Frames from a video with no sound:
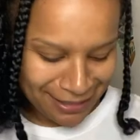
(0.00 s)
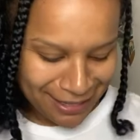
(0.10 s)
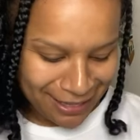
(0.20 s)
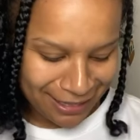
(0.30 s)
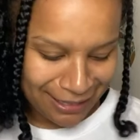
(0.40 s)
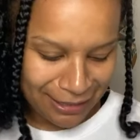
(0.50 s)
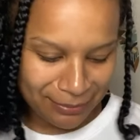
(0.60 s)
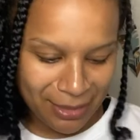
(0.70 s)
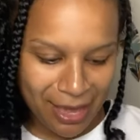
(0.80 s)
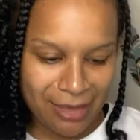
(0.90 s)

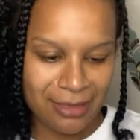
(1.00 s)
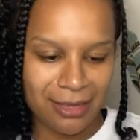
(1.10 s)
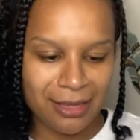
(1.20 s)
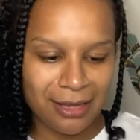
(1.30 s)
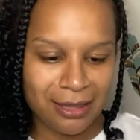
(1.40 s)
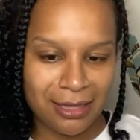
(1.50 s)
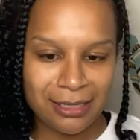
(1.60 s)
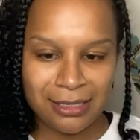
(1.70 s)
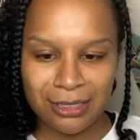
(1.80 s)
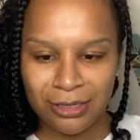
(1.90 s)
And then this
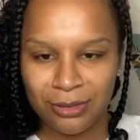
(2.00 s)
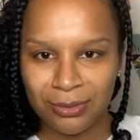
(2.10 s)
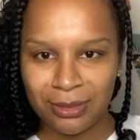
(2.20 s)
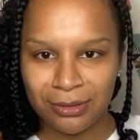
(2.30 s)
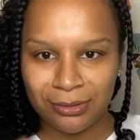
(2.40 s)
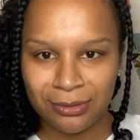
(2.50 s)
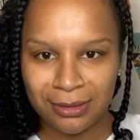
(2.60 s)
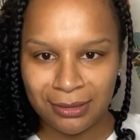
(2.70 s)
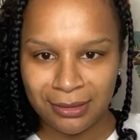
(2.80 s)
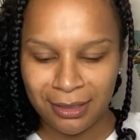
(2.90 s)
is a new one. Ooh,
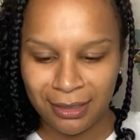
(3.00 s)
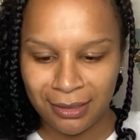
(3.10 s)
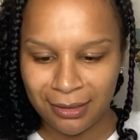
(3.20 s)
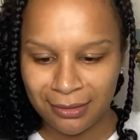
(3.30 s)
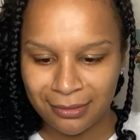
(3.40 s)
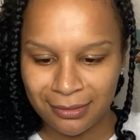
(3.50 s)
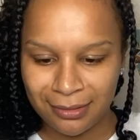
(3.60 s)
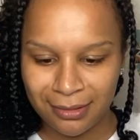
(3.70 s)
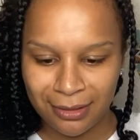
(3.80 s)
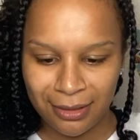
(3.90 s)
the hair.
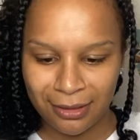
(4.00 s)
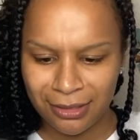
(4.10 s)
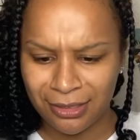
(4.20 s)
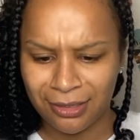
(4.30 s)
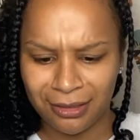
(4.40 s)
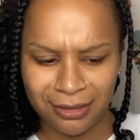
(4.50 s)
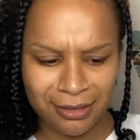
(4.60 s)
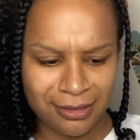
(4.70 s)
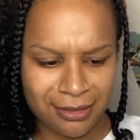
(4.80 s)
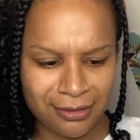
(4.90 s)
Sorry y'all, I should clean
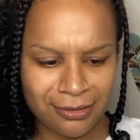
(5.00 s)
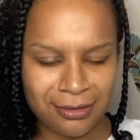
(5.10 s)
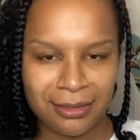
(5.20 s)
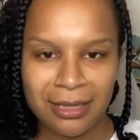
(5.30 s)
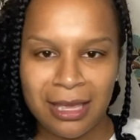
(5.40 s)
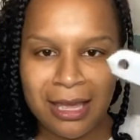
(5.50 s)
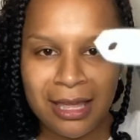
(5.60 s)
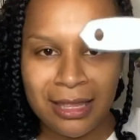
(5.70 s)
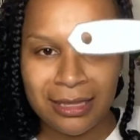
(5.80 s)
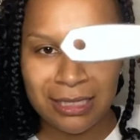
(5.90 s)
these out.
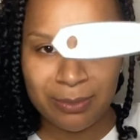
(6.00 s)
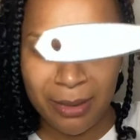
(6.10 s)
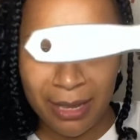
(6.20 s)
This is by